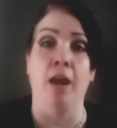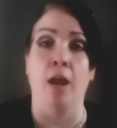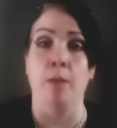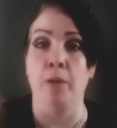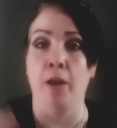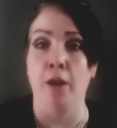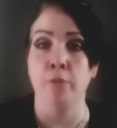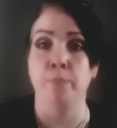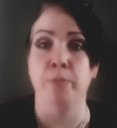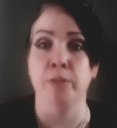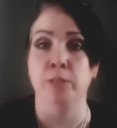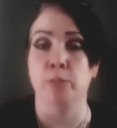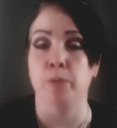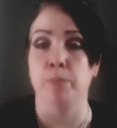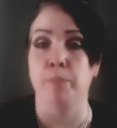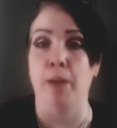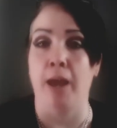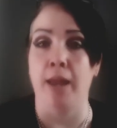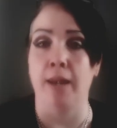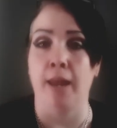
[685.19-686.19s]
I'm hoping to be
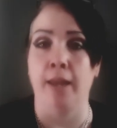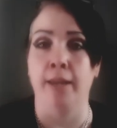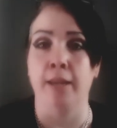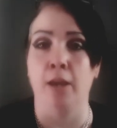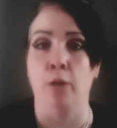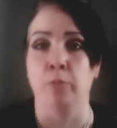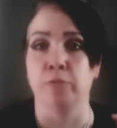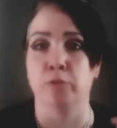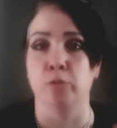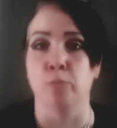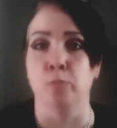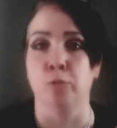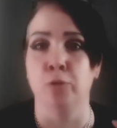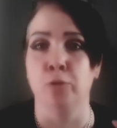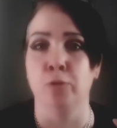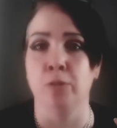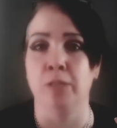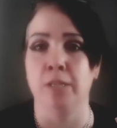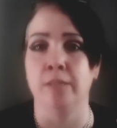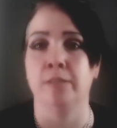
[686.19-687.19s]
back later with some
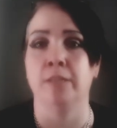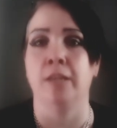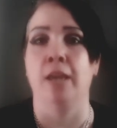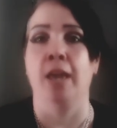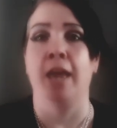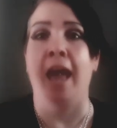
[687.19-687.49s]
goodies.